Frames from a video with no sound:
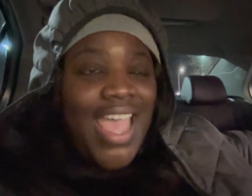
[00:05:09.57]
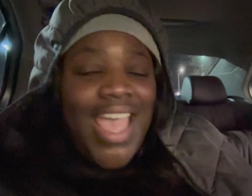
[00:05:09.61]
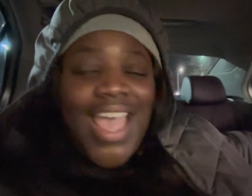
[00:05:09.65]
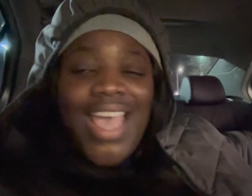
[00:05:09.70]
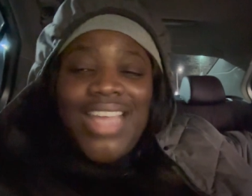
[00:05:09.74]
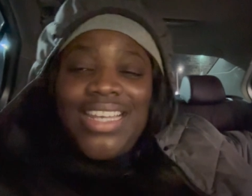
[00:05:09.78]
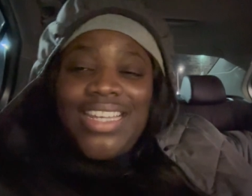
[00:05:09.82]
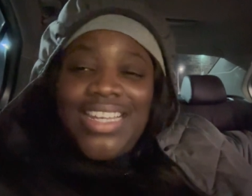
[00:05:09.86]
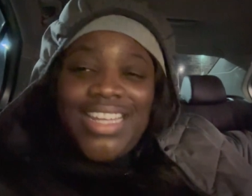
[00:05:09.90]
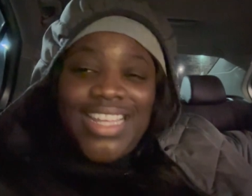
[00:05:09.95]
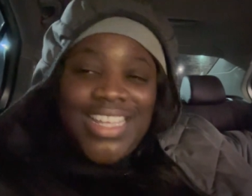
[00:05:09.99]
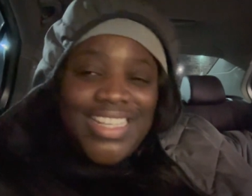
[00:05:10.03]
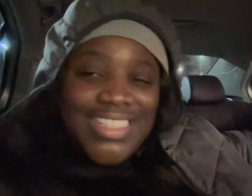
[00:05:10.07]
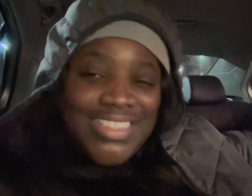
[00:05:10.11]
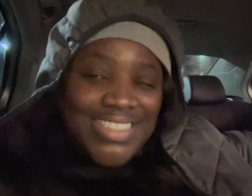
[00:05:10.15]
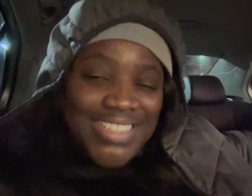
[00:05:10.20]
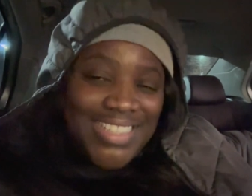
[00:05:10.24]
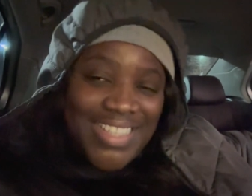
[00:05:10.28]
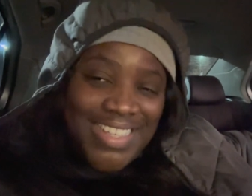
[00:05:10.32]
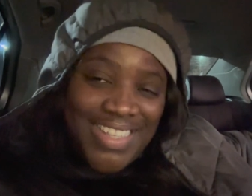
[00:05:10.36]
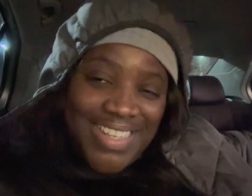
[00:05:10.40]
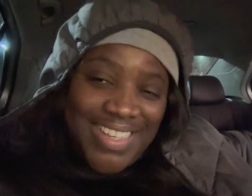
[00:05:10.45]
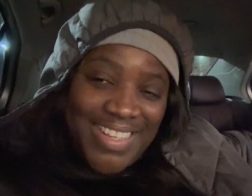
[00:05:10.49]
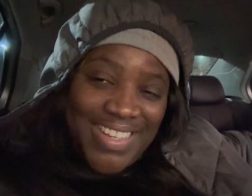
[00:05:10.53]
And the next
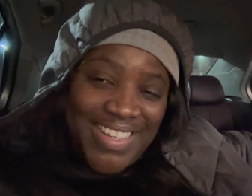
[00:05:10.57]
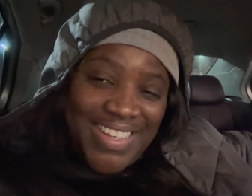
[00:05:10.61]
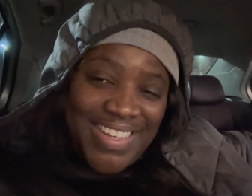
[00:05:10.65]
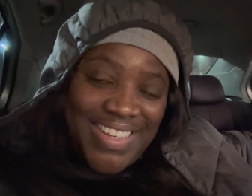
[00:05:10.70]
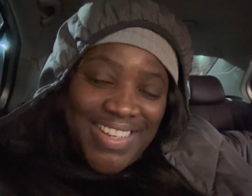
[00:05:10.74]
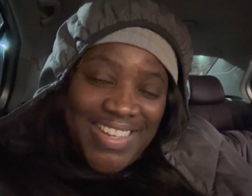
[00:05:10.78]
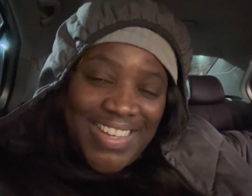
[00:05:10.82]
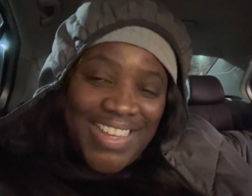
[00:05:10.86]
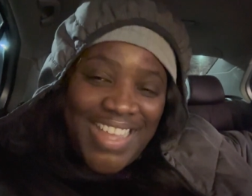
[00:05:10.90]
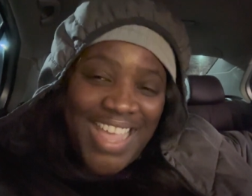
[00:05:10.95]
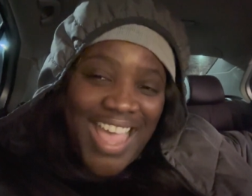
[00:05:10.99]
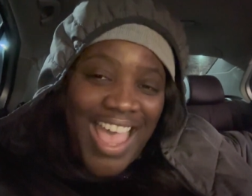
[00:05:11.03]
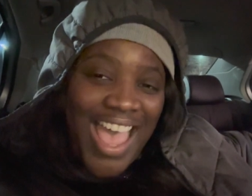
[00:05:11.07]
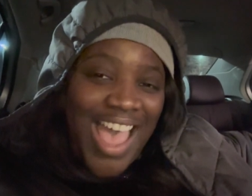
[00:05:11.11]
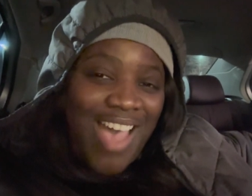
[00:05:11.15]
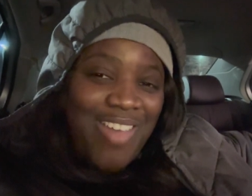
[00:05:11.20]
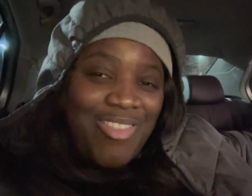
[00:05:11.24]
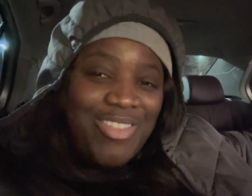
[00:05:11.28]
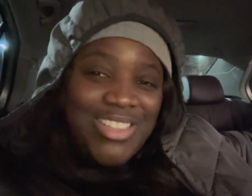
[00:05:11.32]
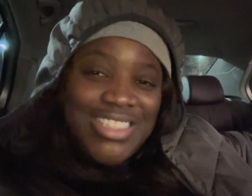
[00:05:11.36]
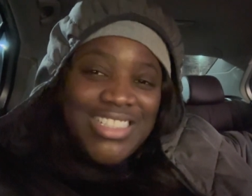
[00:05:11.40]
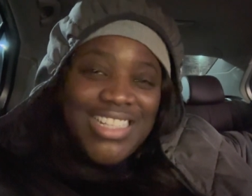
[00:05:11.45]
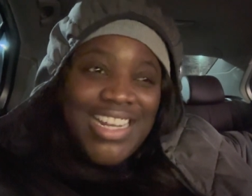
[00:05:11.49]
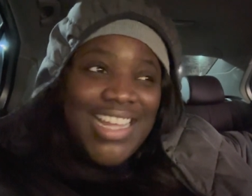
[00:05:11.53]
day, I
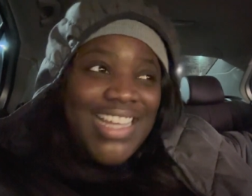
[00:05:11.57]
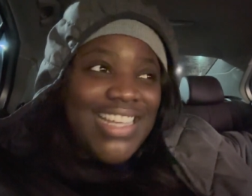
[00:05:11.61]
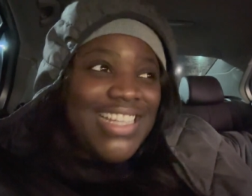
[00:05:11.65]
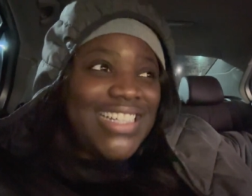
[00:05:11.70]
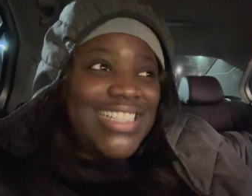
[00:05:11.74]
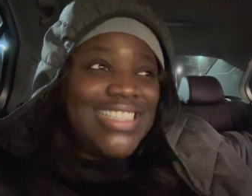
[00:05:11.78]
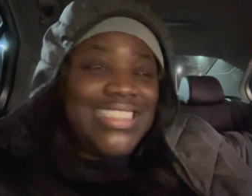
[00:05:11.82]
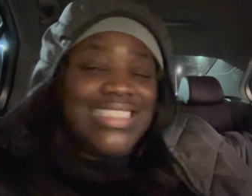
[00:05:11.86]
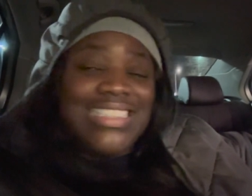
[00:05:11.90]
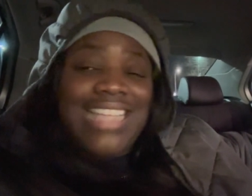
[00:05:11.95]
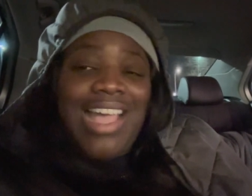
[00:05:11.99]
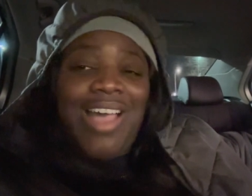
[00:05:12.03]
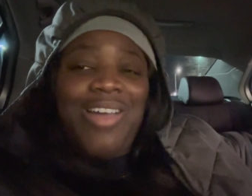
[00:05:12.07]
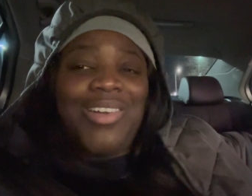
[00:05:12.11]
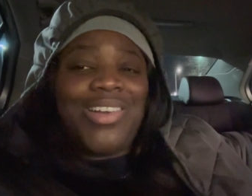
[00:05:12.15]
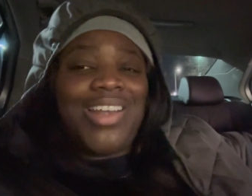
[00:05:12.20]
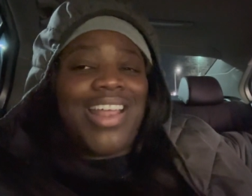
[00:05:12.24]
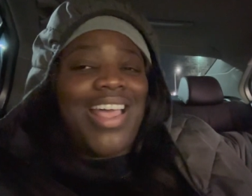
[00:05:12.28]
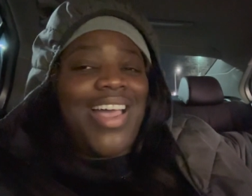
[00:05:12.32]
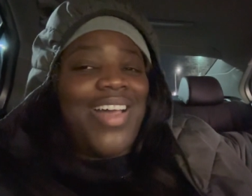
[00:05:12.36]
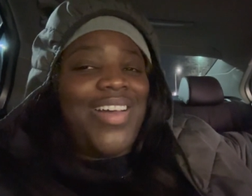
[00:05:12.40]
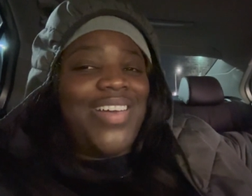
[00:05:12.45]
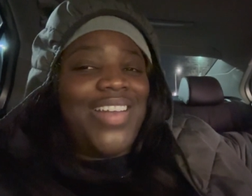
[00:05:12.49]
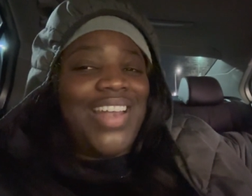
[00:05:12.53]
was like down,
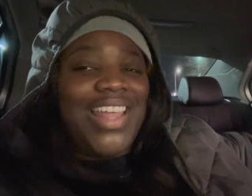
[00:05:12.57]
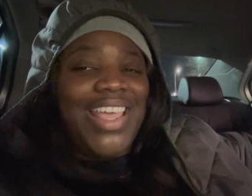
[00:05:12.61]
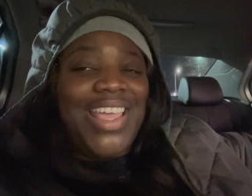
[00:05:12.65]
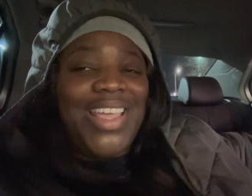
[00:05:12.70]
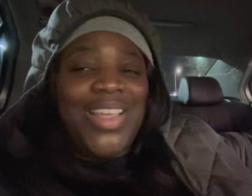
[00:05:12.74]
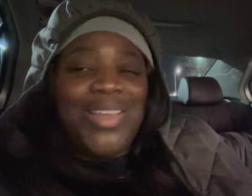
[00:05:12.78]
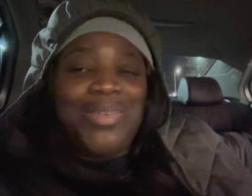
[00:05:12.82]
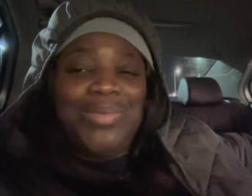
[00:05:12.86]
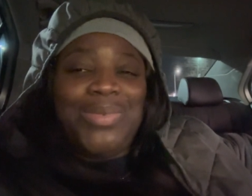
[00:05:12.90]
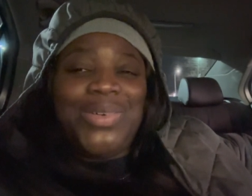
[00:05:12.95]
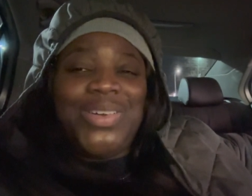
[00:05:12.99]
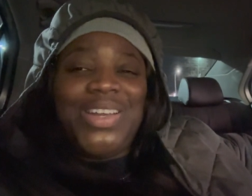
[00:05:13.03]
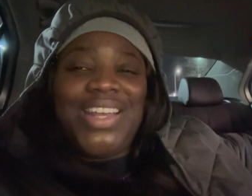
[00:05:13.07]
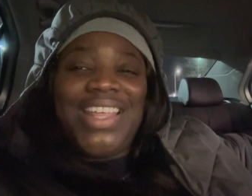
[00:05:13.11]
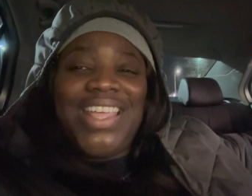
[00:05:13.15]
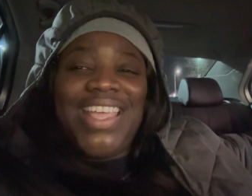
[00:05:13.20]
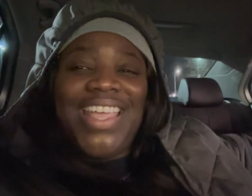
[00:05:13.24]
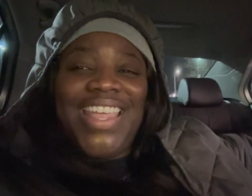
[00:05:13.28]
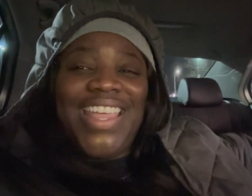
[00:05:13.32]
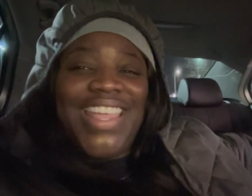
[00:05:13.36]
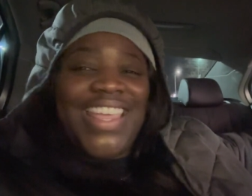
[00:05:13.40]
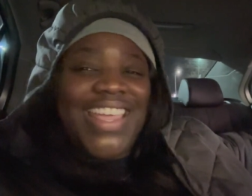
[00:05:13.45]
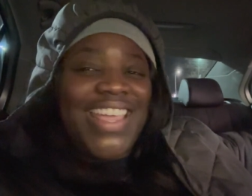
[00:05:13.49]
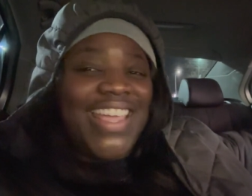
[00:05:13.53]
down, like body
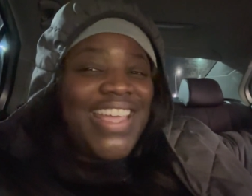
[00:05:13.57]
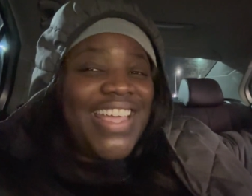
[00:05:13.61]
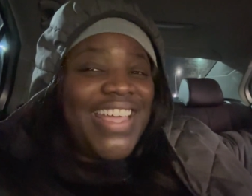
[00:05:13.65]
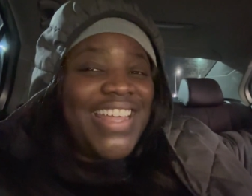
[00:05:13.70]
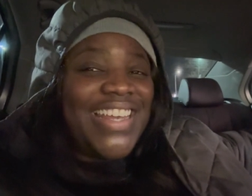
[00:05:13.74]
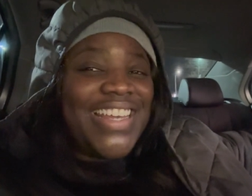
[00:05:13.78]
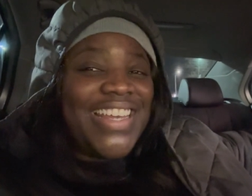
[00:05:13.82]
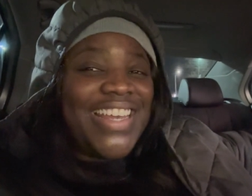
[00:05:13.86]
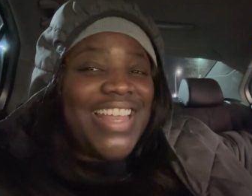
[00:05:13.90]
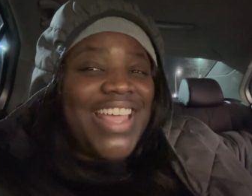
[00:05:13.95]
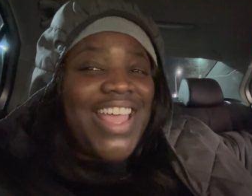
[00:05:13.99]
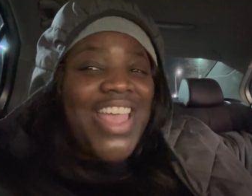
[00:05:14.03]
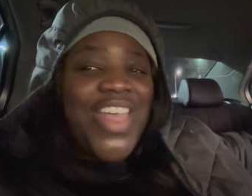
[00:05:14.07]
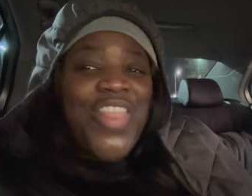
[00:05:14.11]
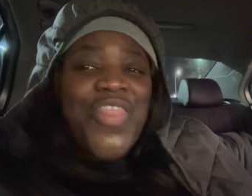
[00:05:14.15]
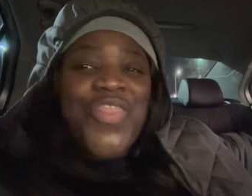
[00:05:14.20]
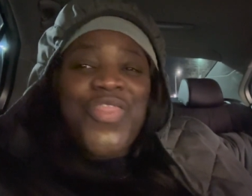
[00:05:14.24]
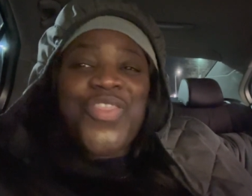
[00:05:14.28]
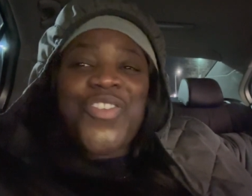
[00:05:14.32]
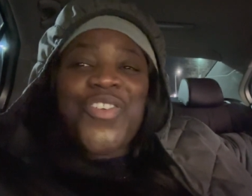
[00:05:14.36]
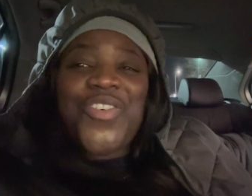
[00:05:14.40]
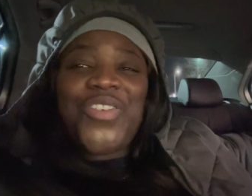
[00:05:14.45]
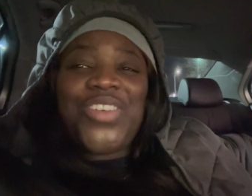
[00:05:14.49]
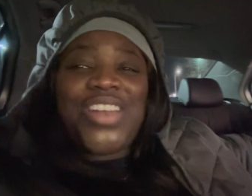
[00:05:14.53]
aching,
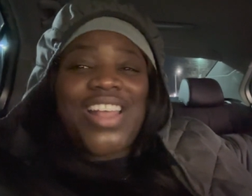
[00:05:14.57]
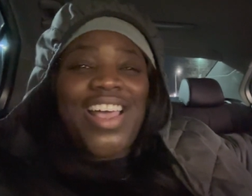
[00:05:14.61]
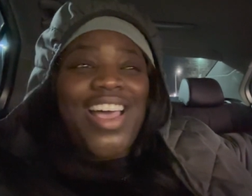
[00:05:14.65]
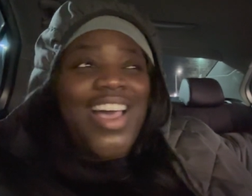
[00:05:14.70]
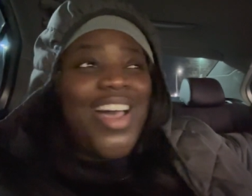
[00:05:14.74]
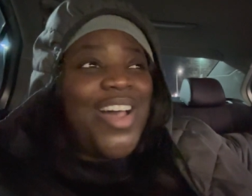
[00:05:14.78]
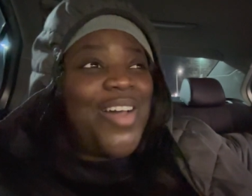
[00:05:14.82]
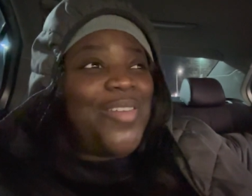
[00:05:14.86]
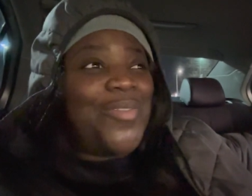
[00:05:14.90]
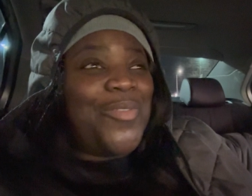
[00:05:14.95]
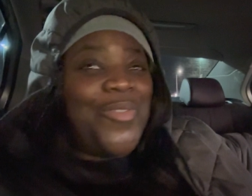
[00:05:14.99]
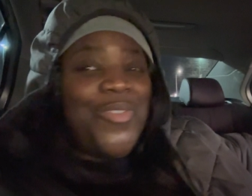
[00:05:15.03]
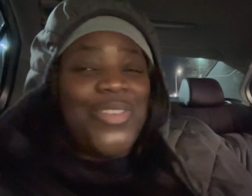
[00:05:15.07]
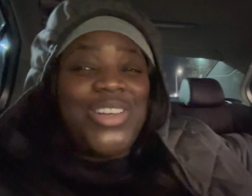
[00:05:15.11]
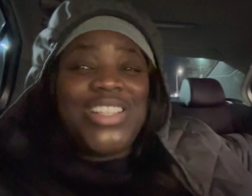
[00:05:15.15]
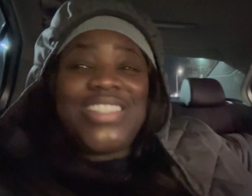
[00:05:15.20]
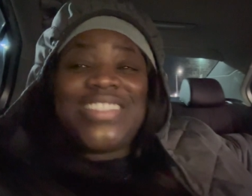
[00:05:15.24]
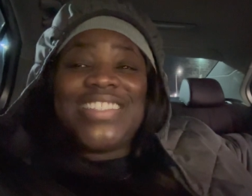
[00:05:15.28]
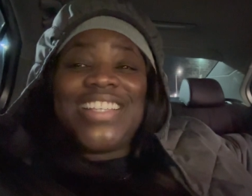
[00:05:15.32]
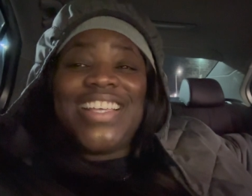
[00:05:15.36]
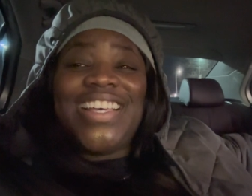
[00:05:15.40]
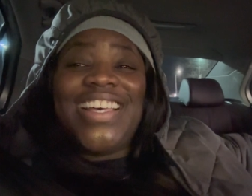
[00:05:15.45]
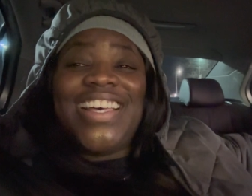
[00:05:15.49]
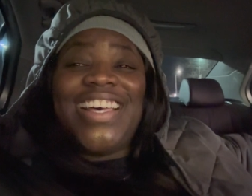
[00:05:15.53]
throwing up.
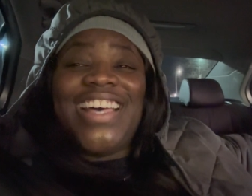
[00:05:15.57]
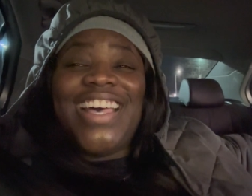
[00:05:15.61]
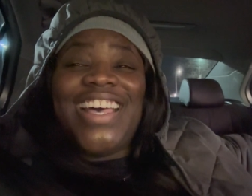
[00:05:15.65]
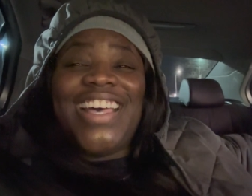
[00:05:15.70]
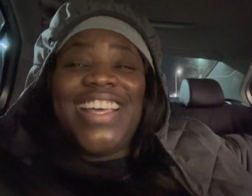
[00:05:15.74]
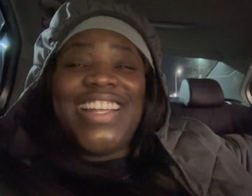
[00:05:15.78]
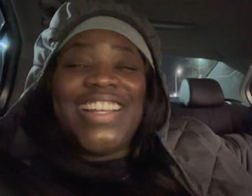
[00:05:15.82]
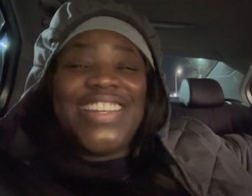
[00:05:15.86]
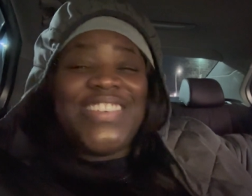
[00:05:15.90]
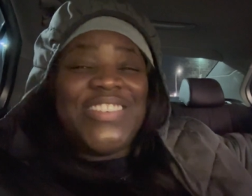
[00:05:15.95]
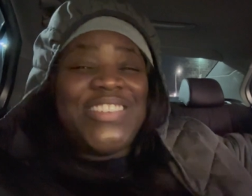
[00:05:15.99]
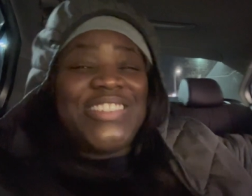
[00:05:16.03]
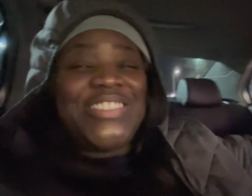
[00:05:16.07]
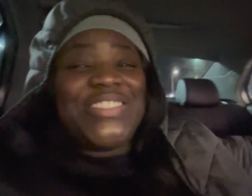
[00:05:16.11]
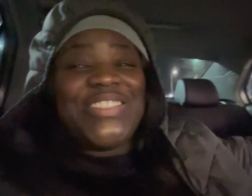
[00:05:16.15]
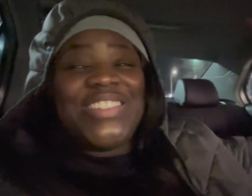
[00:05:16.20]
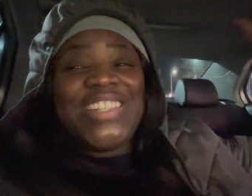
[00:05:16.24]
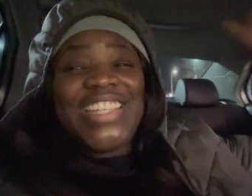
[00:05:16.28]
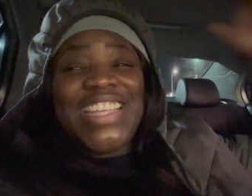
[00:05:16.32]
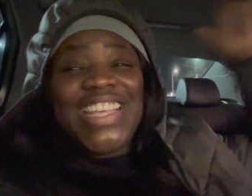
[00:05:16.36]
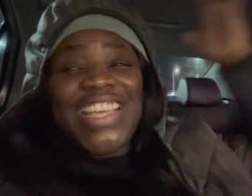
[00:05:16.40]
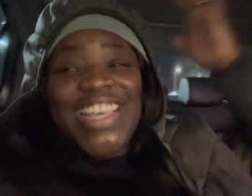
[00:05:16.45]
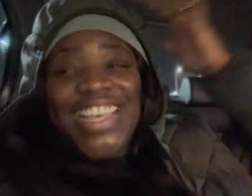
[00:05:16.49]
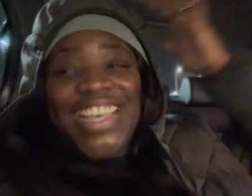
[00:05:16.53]
What's good? What's
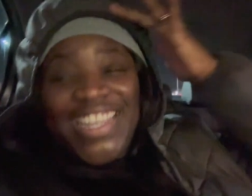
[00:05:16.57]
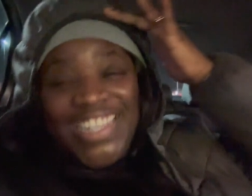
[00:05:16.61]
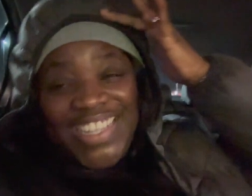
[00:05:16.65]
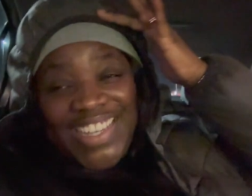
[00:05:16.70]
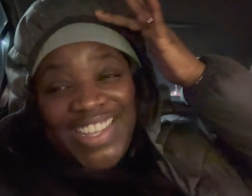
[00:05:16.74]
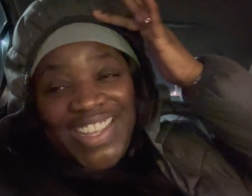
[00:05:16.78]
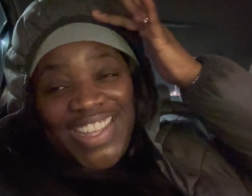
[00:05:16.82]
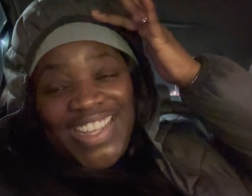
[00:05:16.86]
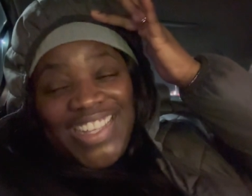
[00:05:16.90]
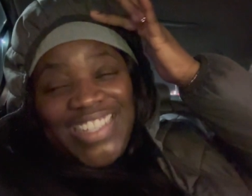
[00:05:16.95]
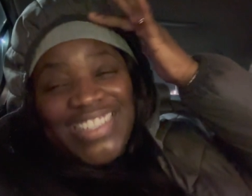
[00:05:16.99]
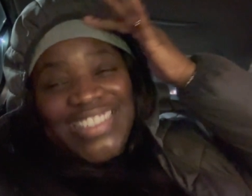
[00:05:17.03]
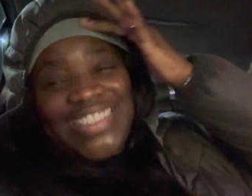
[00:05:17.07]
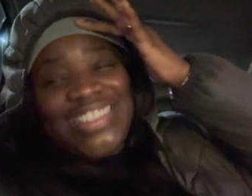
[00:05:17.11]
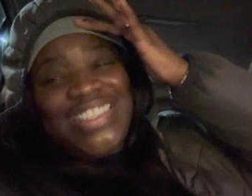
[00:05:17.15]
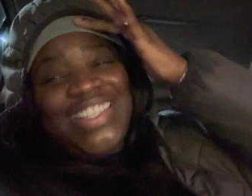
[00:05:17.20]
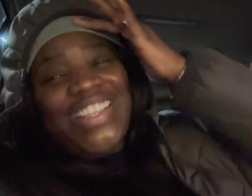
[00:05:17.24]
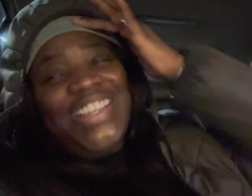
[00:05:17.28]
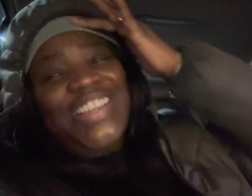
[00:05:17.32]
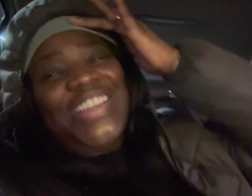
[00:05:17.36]
really good, y'all? So